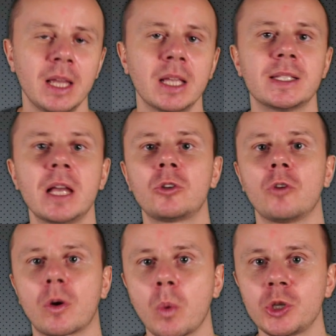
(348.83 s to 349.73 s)
Thank you
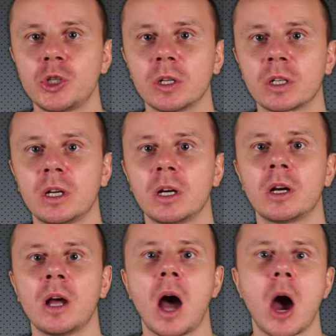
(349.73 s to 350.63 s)
for watching,
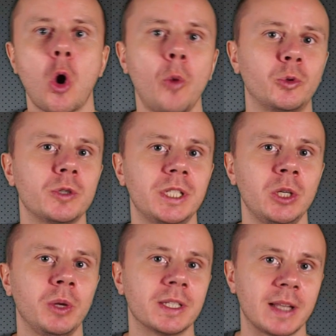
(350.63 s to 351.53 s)
hope to see you
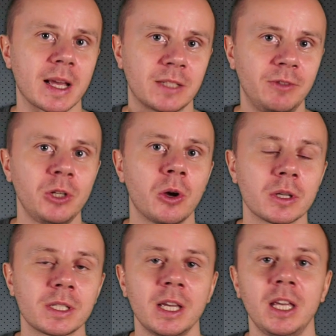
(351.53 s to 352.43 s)
in the next
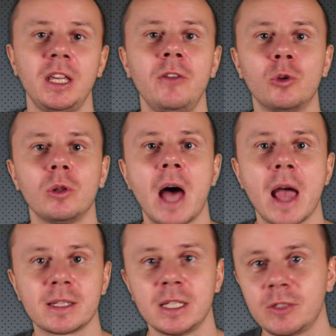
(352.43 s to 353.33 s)
videos. If you
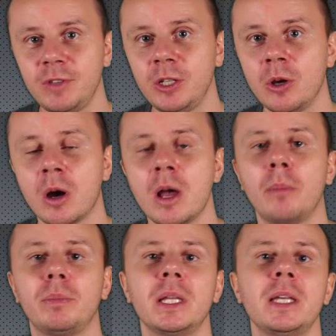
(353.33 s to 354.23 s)
like this video,
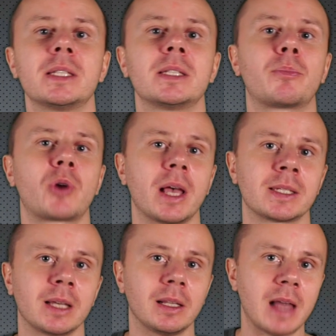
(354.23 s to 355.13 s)
please
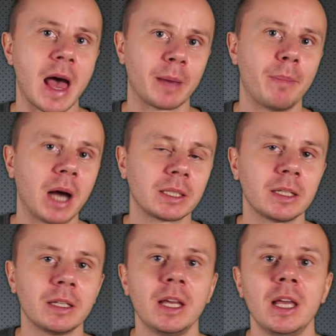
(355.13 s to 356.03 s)
press like
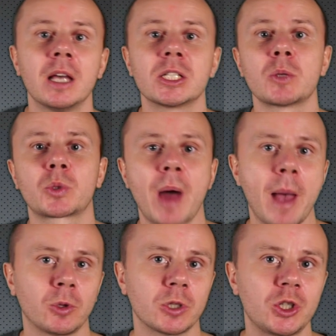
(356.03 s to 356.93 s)
button, subscribe
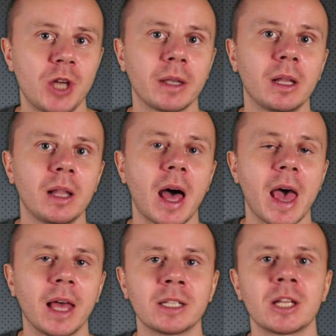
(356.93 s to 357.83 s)
to this channel,
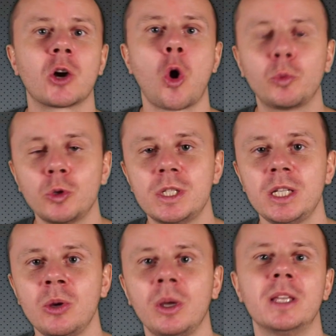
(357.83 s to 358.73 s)
and hope to see
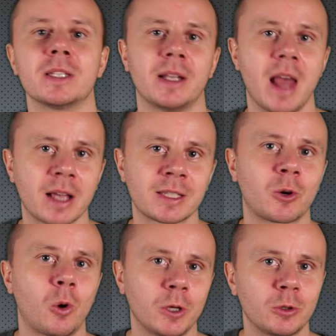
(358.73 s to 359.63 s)
you in the next
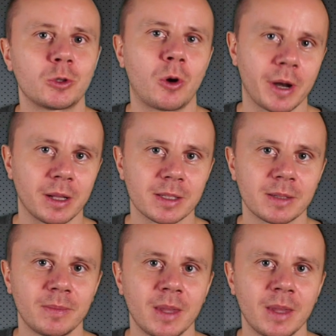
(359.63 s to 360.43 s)
coding tutorials.